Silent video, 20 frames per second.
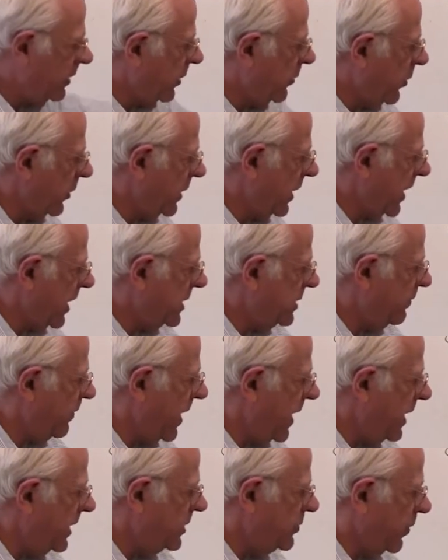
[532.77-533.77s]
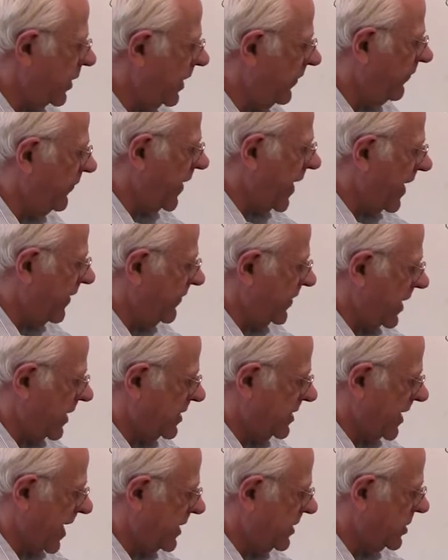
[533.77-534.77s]
The worker gets paid 25
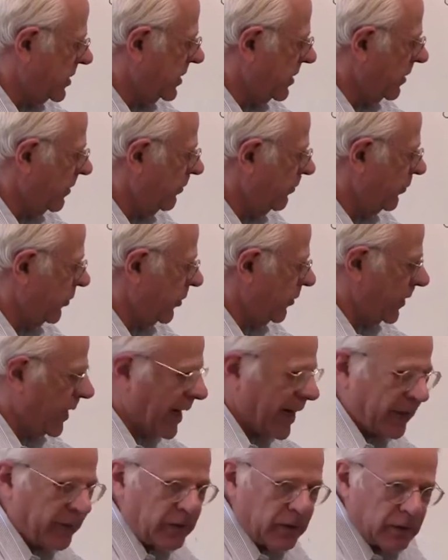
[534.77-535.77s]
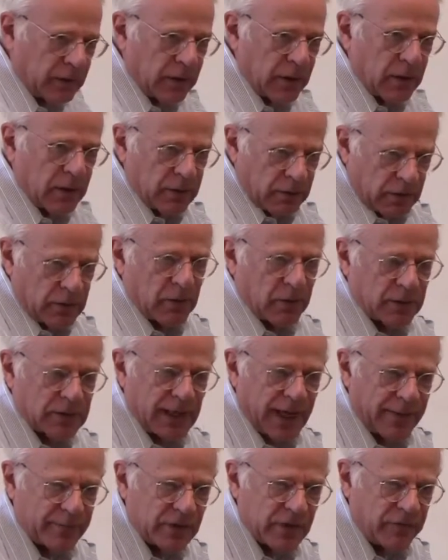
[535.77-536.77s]
cents per hour.
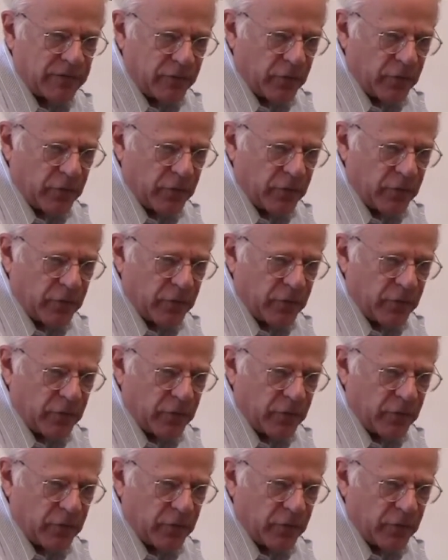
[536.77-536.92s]
Times the